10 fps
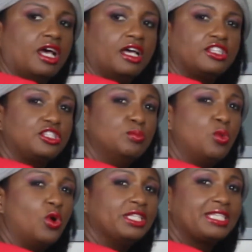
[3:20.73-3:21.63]

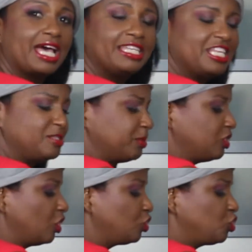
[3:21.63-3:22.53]
small sizes, but
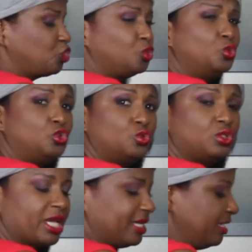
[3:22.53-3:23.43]
not too
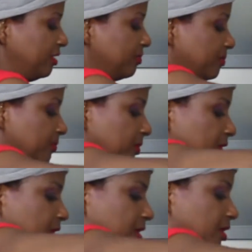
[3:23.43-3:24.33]
tiny.
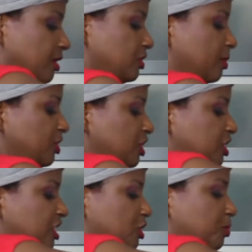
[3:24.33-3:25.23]
So I'm just
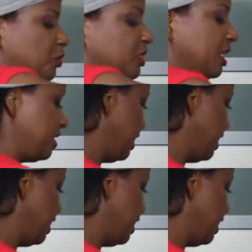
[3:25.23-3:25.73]
distributing it